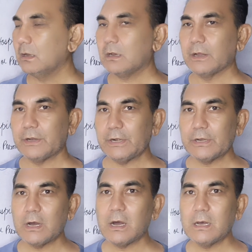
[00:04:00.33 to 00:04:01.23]

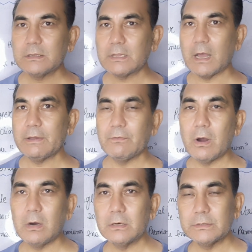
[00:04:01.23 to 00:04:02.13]
Canada,
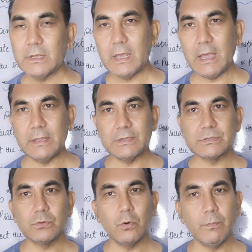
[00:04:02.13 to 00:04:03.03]
Taiwan, and
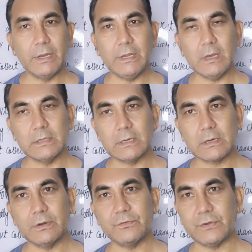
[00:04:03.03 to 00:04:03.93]
so many other
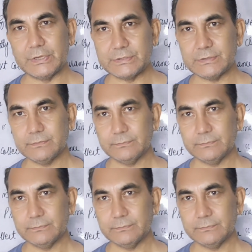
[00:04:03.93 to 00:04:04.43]
countries.